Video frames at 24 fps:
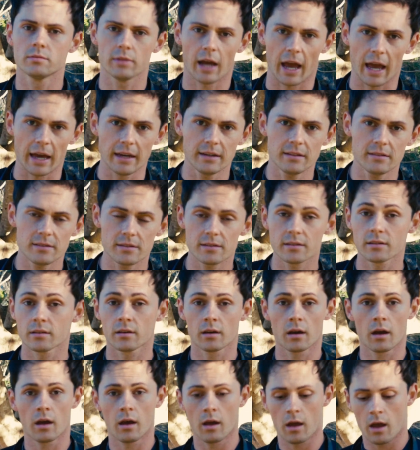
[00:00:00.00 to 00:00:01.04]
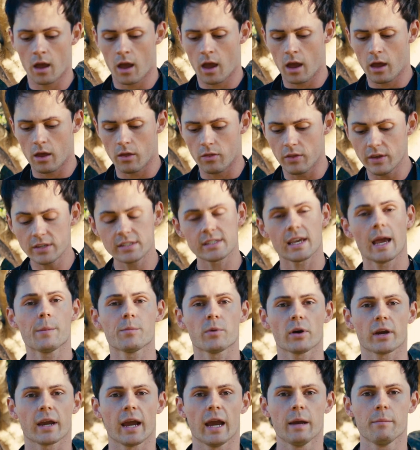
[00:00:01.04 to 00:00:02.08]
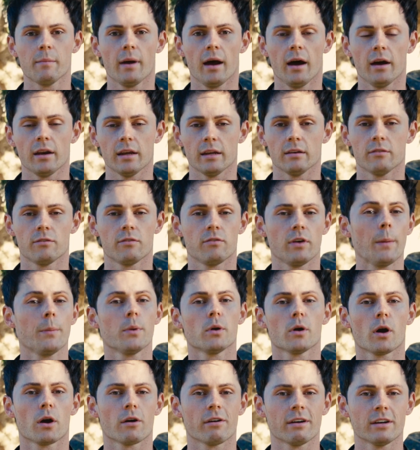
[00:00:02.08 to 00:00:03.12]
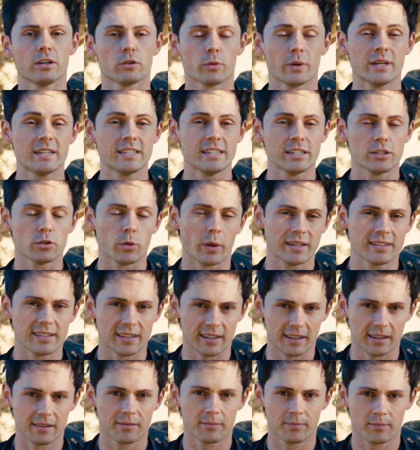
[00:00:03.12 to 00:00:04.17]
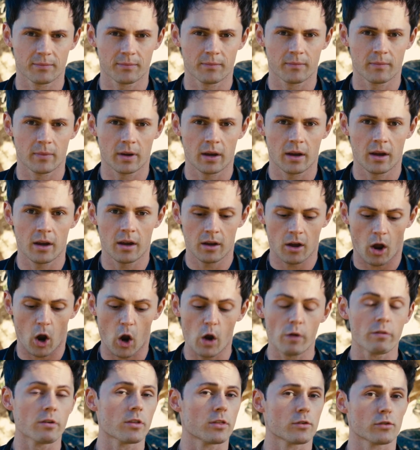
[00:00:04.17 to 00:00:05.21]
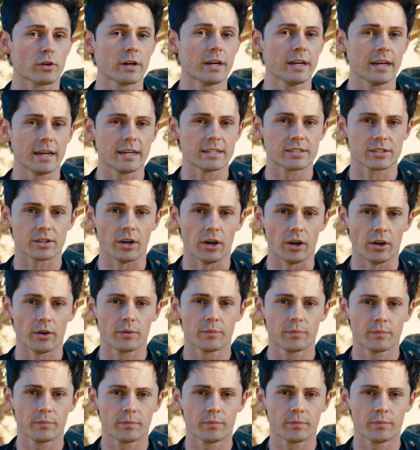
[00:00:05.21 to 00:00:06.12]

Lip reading: And this camera came out in February 2020, over 3 years ago.